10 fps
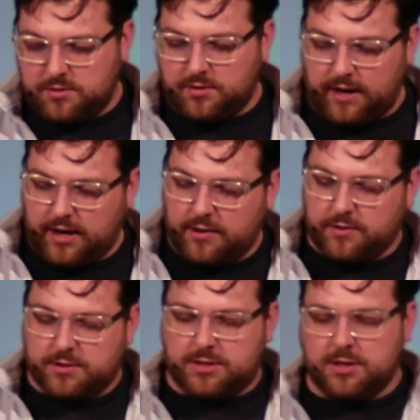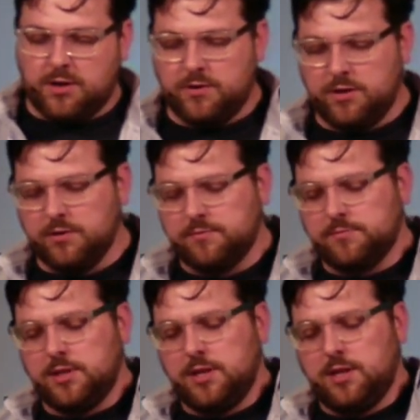to invite others to know you,
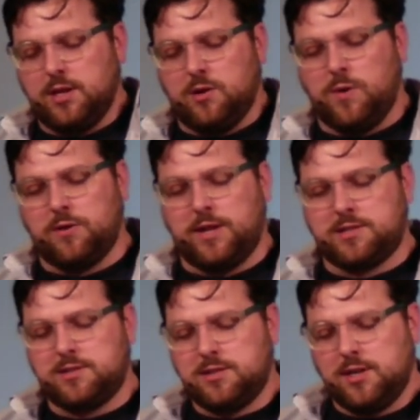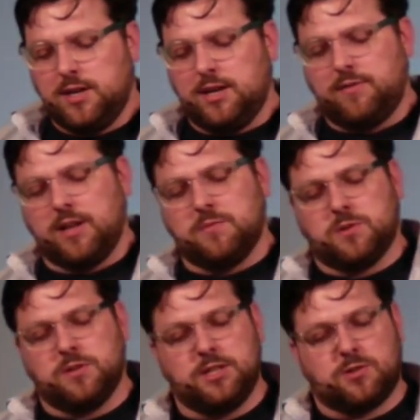whether that's inviting them
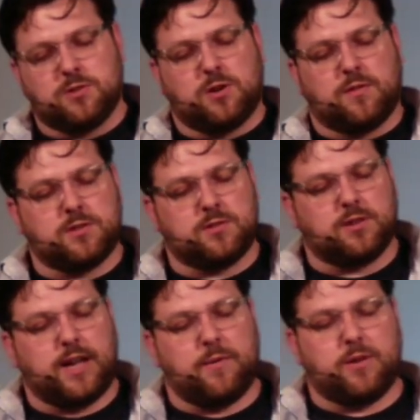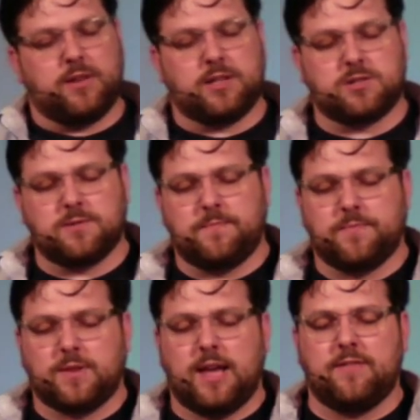to an Easter service or, God, whether that's
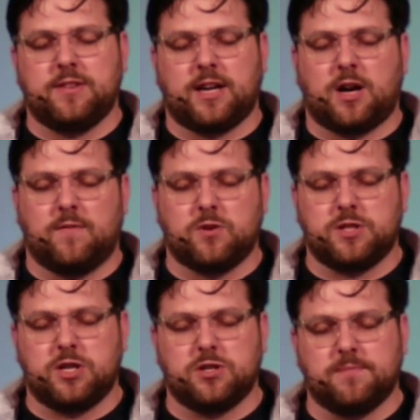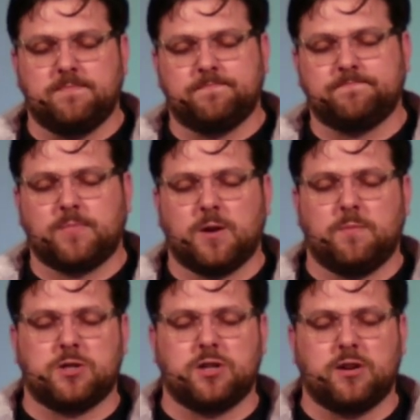having that conversation
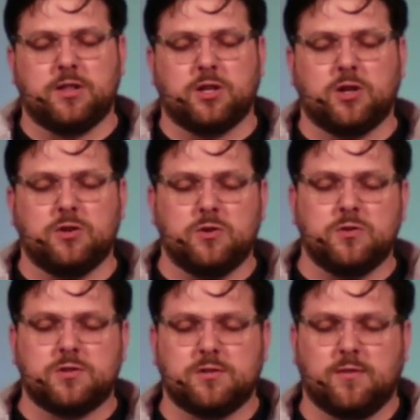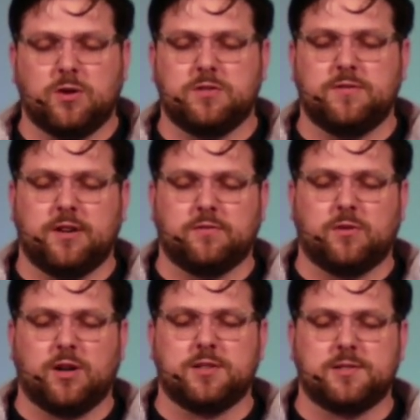by sharing the good news of what you've done
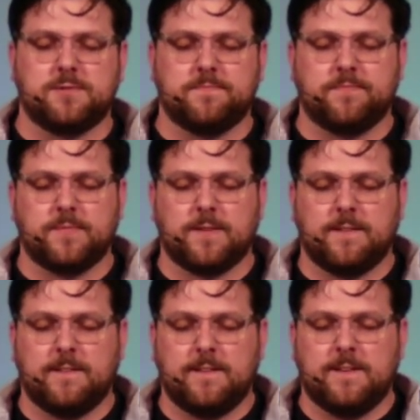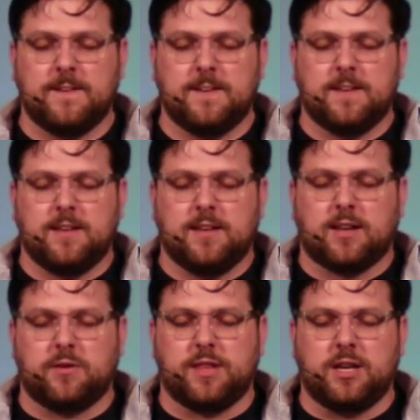for us.
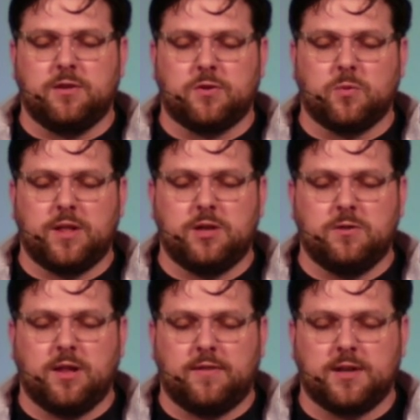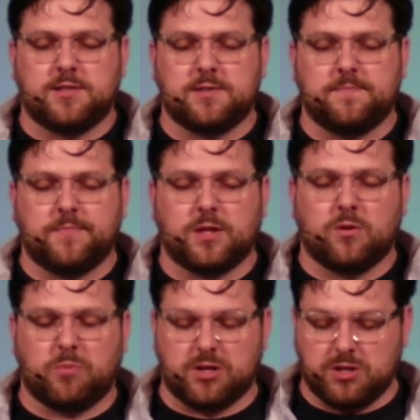God, we thank you for the way that you love us.
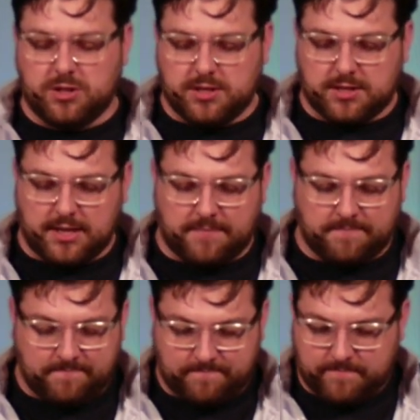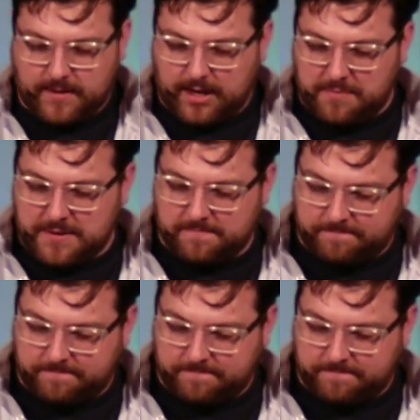We praise in Jesus' name. Amen.